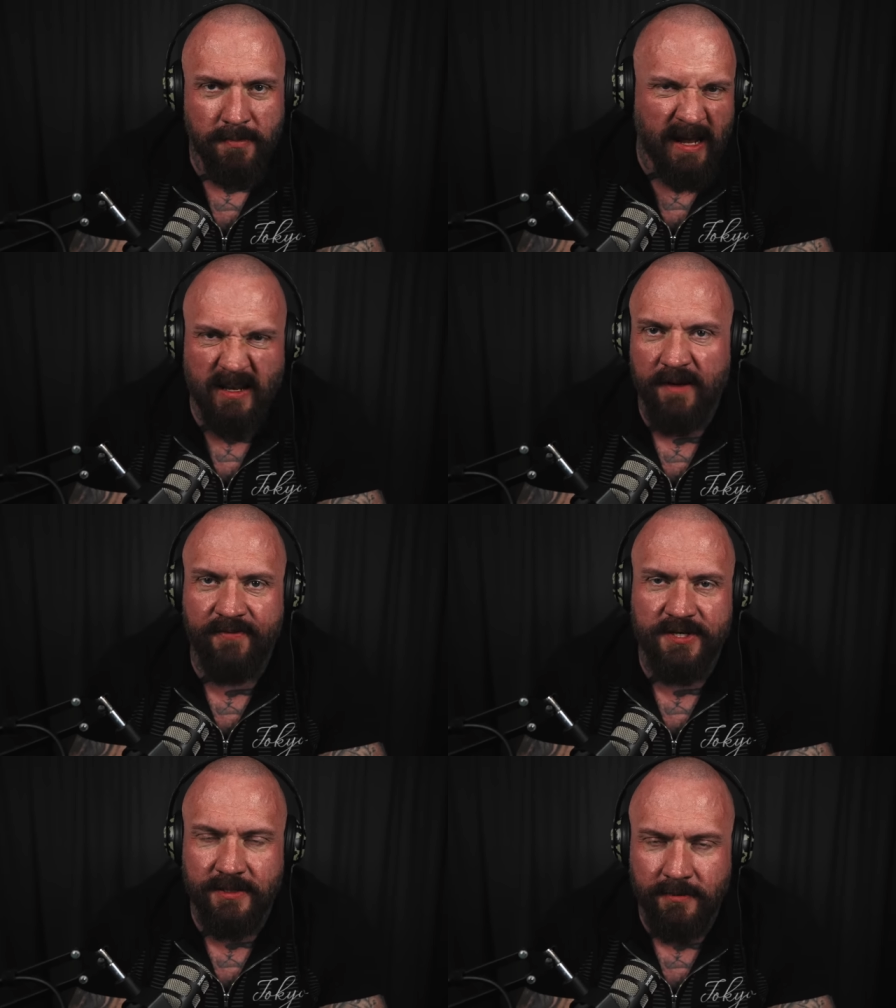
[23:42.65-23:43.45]

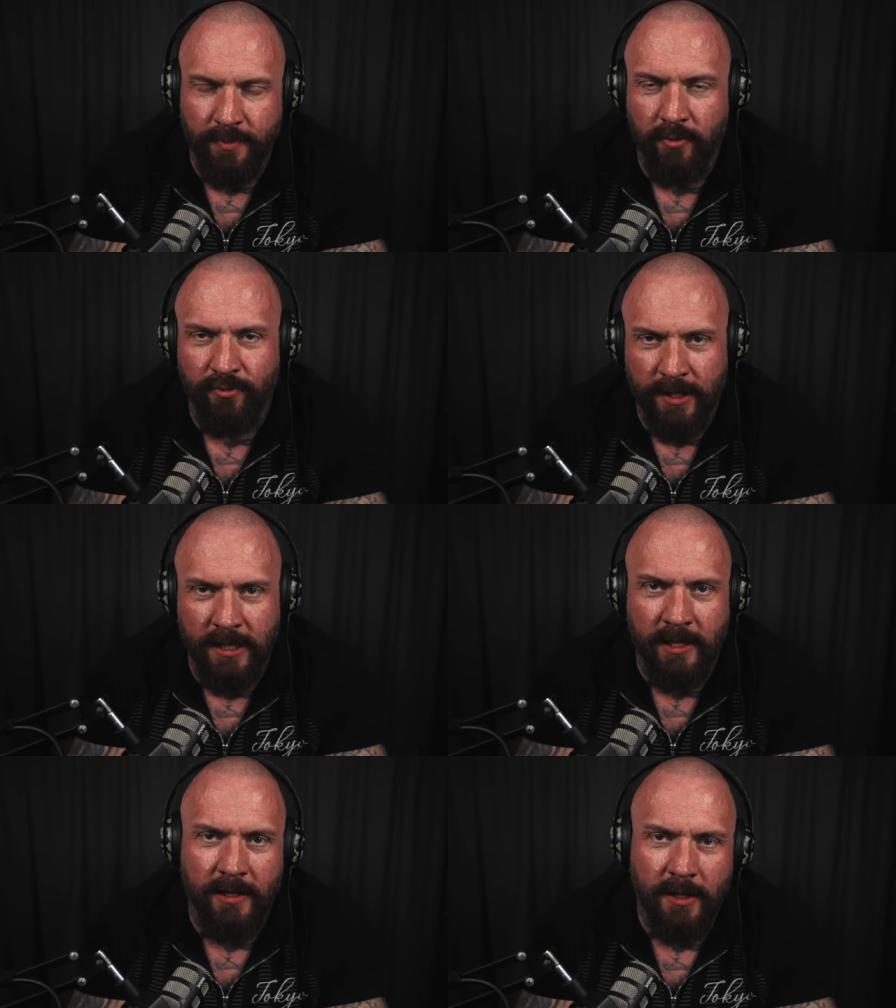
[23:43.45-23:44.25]
magnificent, but
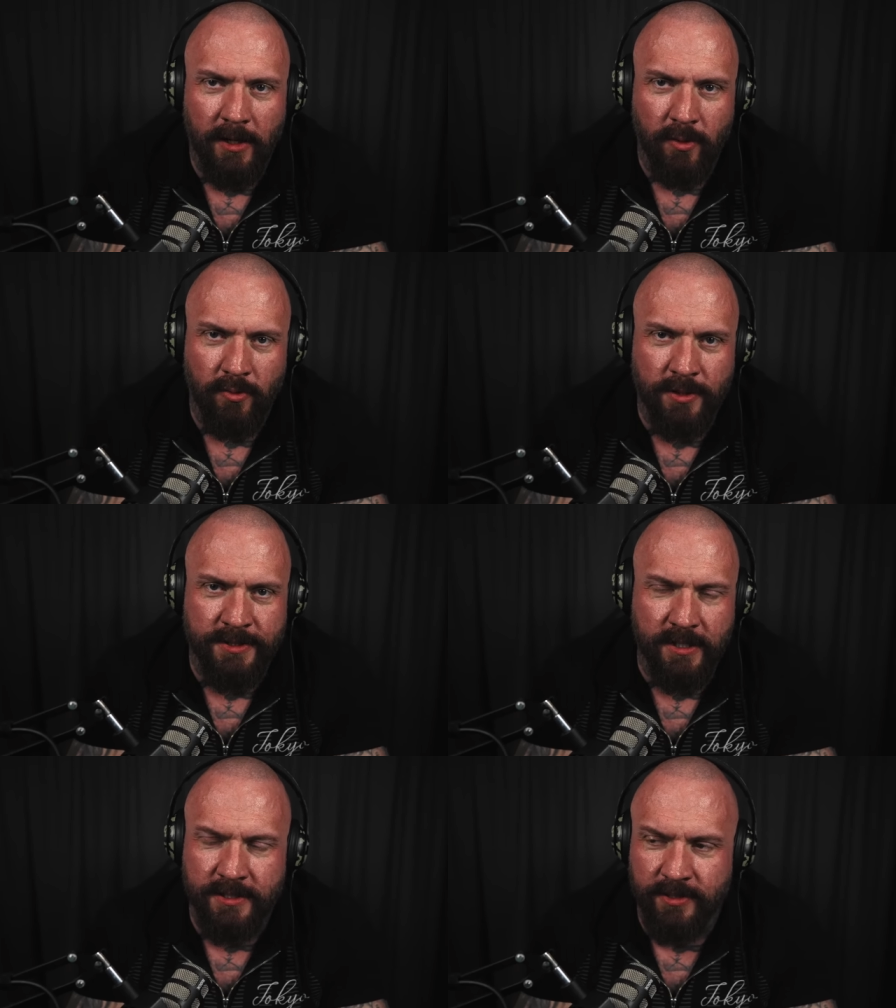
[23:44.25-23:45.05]
really
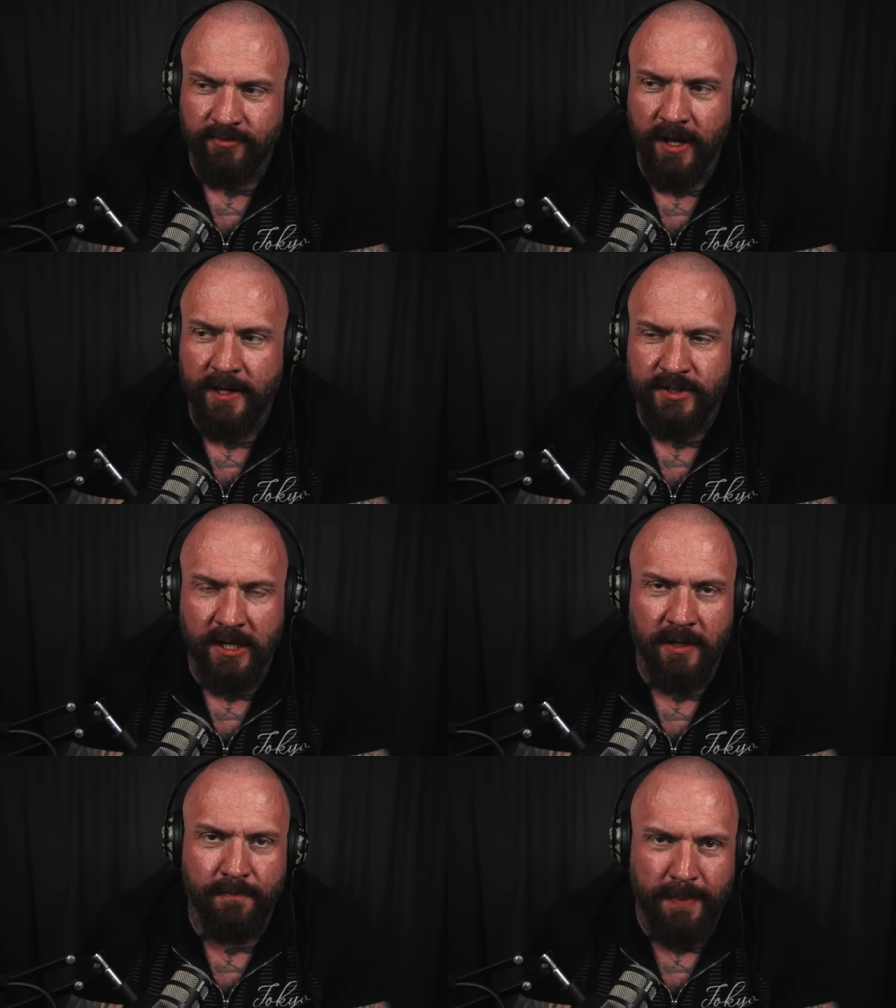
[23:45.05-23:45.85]
was a
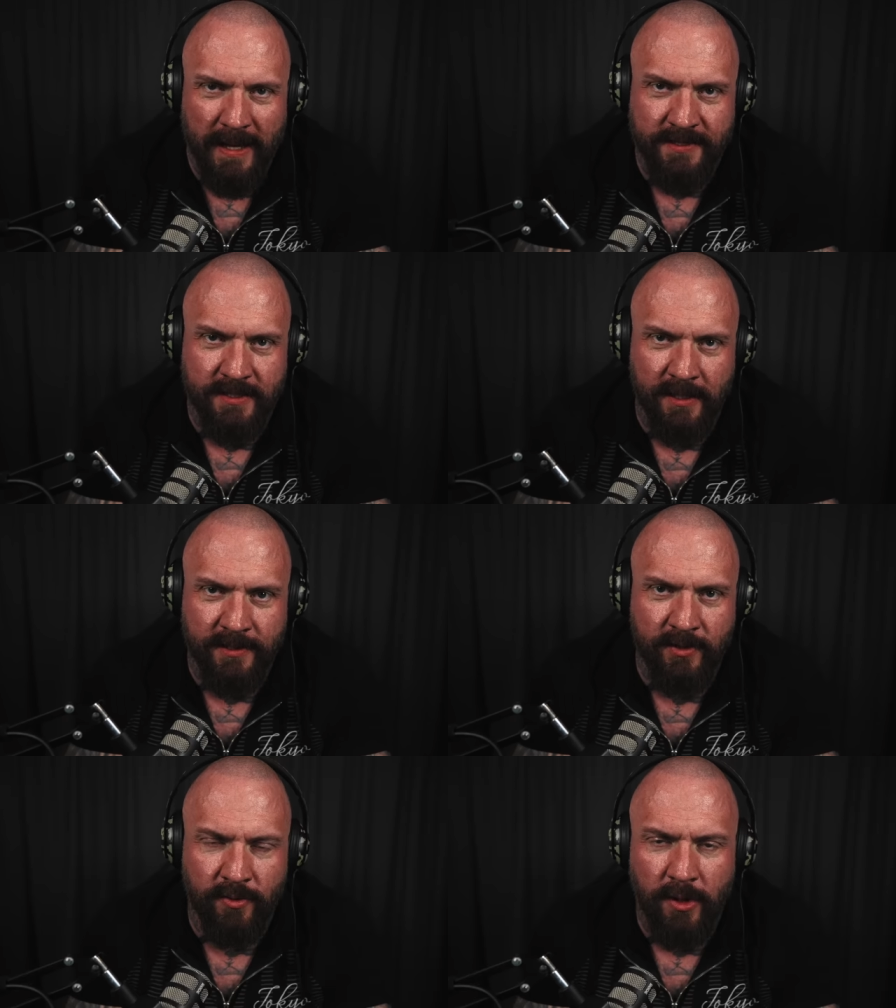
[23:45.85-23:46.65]
deranged little
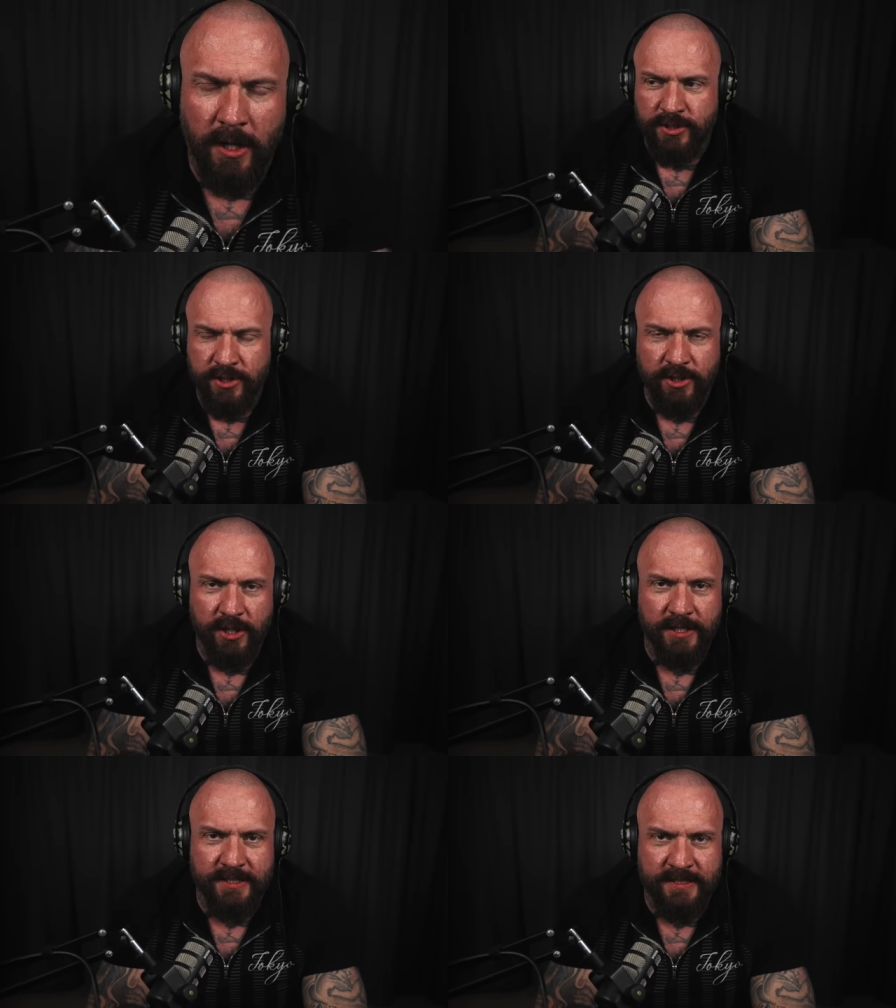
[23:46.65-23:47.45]
bastard who was
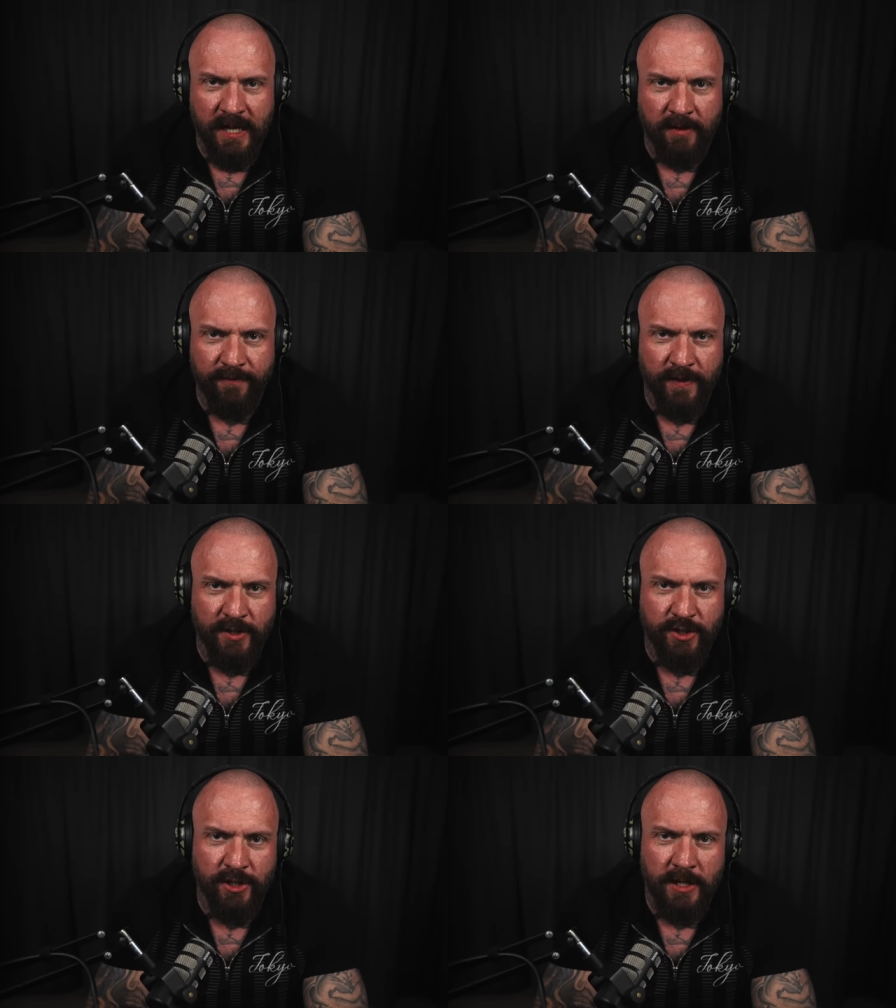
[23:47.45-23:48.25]
such a
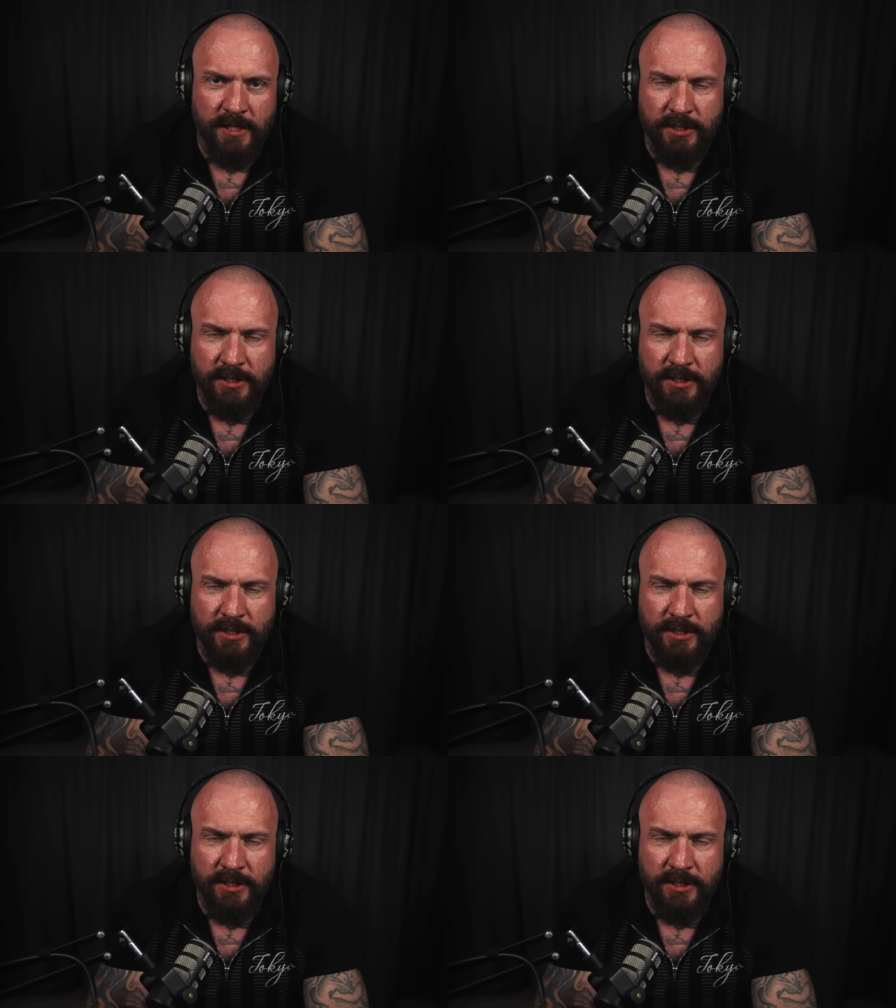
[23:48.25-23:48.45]
selfish,